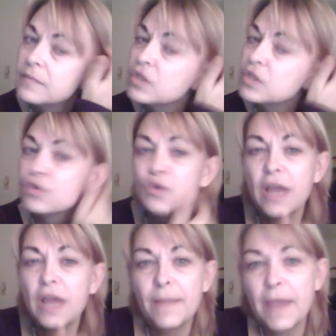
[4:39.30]
So
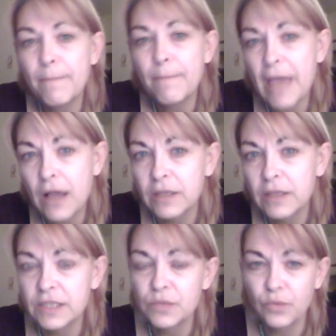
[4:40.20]
try and make
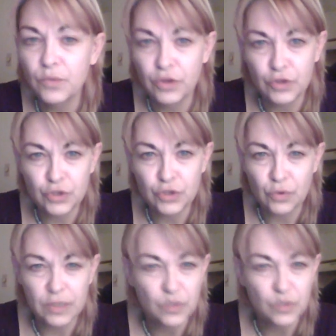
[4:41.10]
balance with your
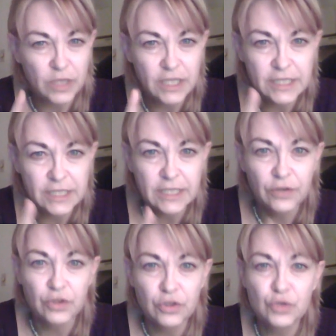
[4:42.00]
stories. We need to
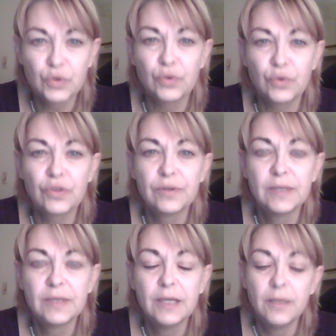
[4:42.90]
hear the truth,
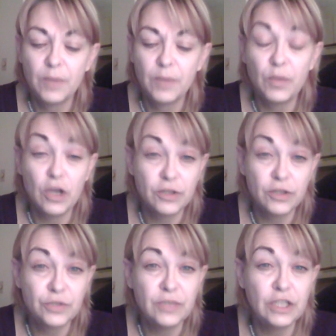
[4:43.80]
but we
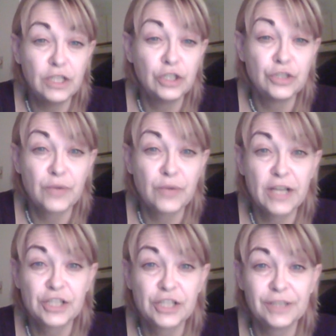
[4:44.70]
also need good
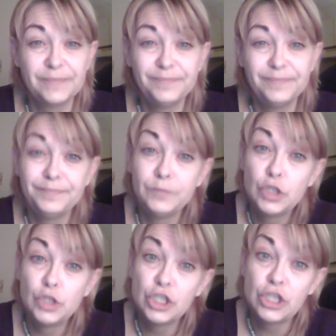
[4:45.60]
direction.
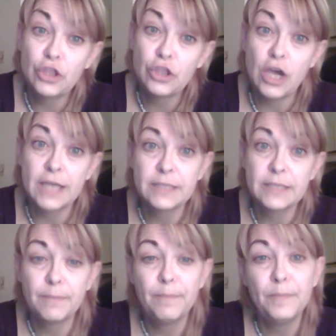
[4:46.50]
Just a thought.
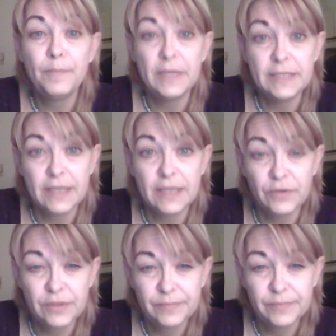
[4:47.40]
Peace out.